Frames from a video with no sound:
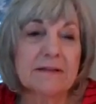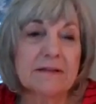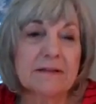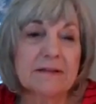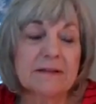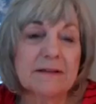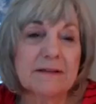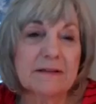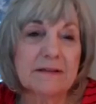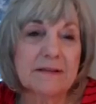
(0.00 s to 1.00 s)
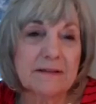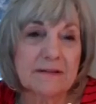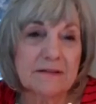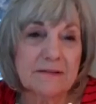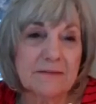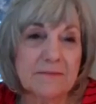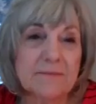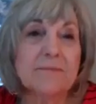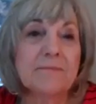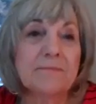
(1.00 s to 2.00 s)

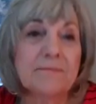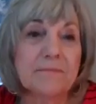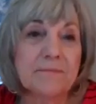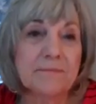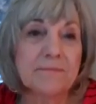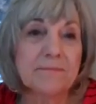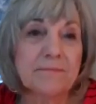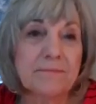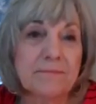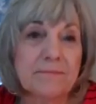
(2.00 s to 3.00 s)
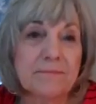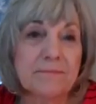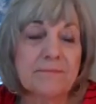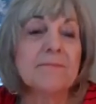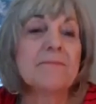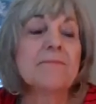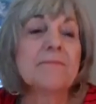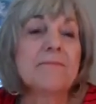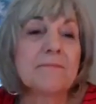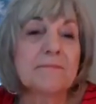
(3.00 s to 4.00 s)

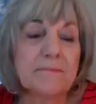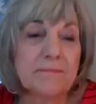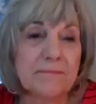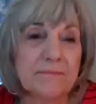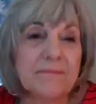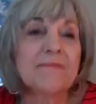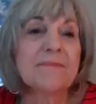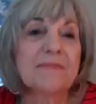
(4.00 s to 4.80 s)
(not speaking)